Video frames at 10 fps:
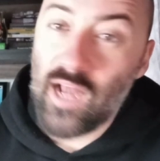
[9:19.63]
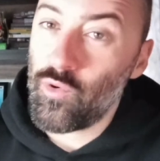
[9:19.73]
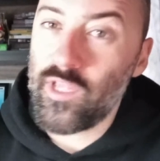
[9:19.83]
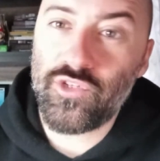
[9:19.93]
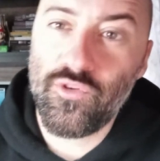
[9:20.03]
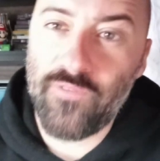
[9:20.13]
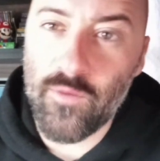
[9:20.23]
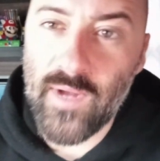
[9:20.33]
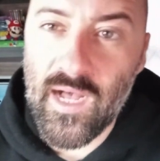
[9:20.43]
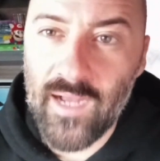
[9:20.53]
I don't get too
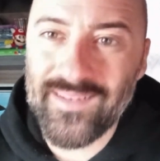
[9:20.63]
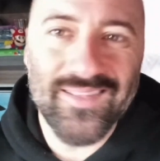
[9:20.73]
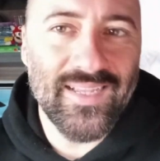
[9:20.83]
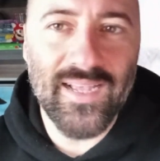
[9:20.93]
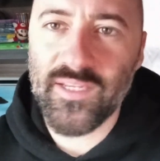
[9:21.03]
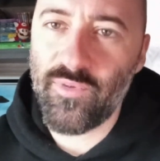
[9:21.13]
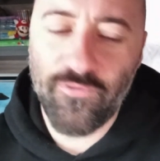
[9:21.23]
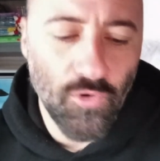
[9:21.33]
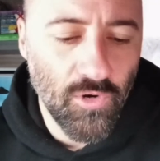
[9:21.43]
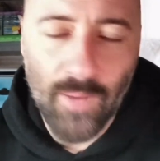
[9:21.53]
far behind. Like I said
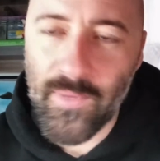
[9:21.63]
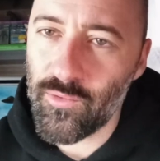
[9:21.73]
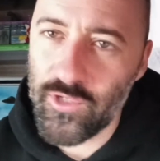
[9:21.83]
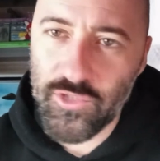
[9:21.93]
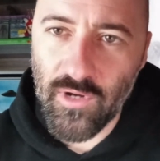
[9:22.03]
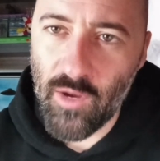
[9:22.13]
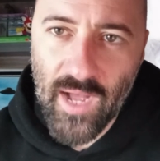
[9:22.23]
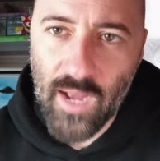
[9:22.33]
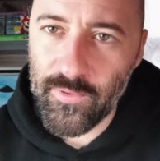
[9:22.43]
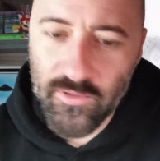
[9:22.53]
before, I'm not really sure how
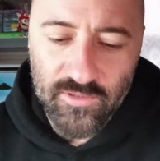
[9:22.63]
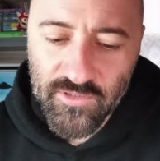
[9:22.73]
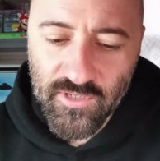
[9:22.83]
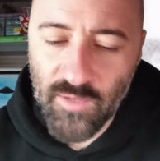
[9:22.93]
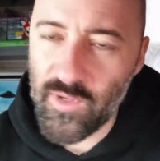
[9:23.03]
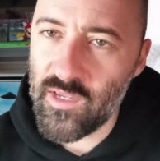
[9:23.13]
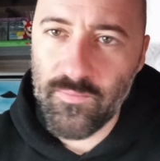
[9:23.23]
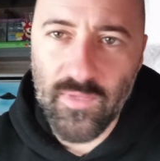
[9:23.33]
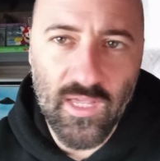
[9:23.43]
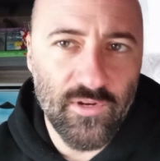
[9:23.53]
popular these are going to
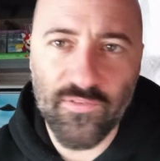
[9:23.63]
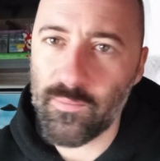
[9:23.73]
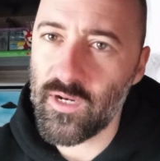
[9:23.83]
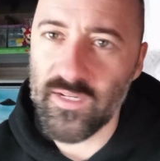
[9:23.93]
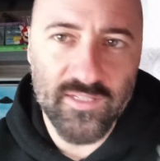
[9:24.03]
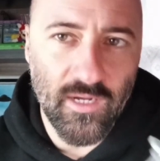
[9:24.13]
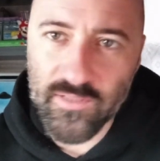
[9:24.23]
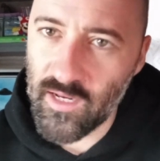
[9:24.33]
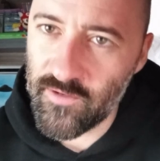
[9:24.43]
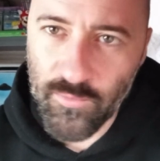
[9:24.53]
be, even if I'm going to
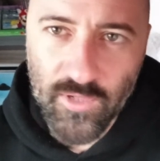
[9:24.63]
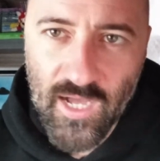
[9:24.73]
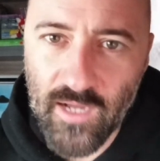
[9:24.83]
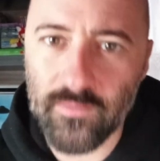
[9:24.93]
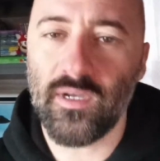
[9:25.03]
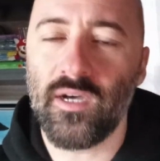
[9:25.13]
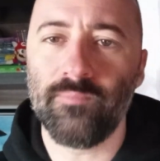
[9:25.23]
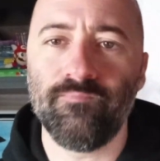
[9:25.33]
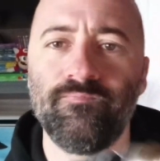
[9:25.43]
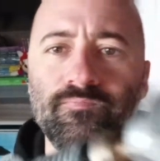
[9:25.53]
sell 10 of them or not.
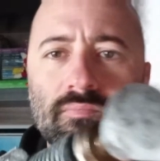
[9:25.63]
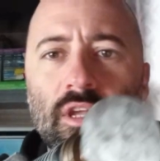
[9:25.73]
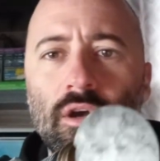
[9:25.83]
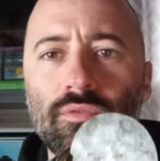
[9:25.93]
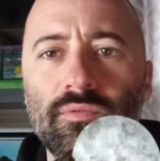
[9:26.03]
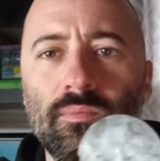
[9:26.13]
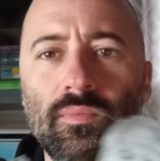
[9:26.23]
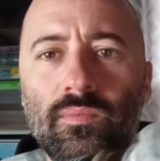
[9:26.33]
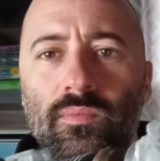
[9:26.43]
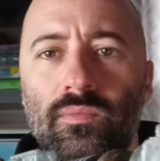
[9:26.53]
You know,
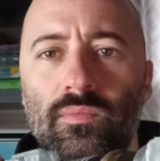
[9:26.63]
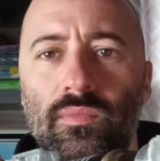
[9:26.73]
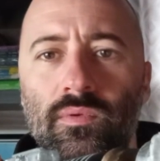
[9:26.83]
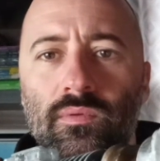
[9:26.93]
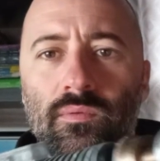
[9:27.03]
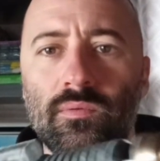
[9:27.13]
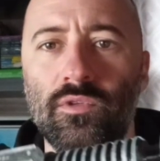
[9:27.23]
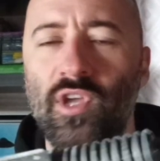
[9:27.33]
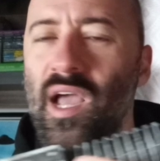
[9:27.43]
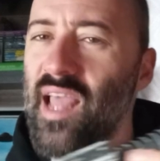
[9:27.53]

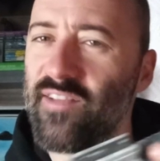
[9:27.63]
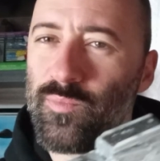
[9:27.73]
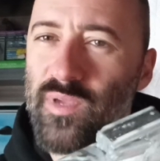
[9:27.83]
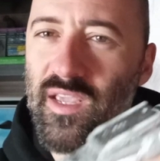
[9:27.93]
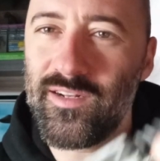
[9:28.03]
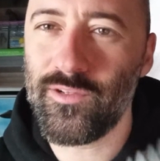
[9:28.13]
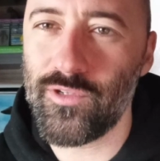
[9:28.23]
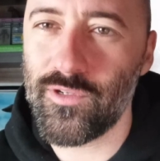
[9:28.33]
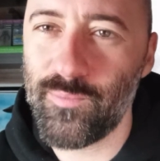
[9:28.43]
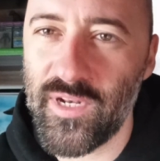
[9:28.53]
you kind of have to be in a
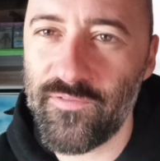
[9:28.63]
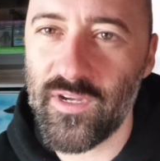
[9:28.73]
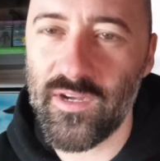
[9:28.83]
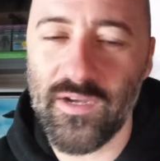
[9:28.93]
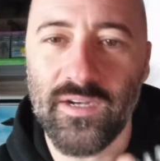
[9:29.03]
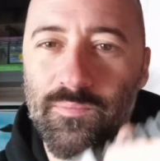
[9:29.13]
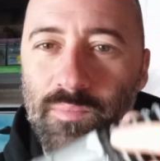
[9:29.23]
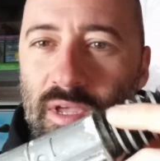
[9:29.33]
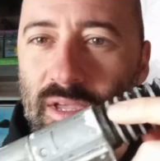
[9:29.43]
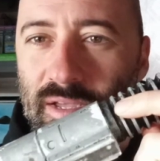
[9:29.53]
little bit of a